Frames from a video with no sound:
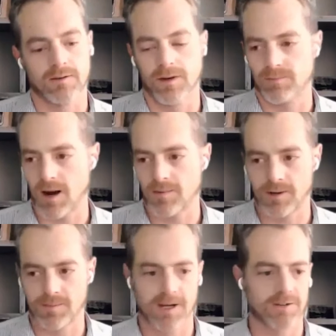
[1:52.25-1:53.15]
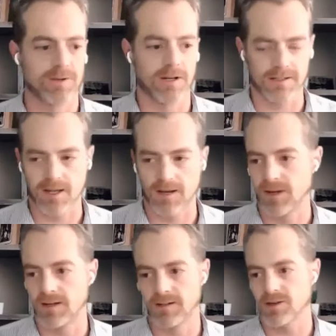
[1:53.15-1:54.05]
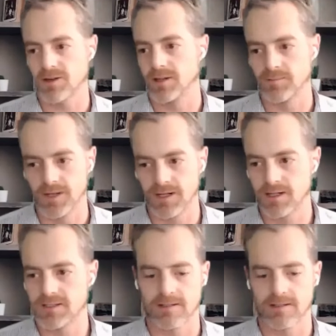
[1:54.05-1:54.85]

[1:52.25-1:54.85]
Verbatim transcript: We have property management, on-site maintenance, all the amenities.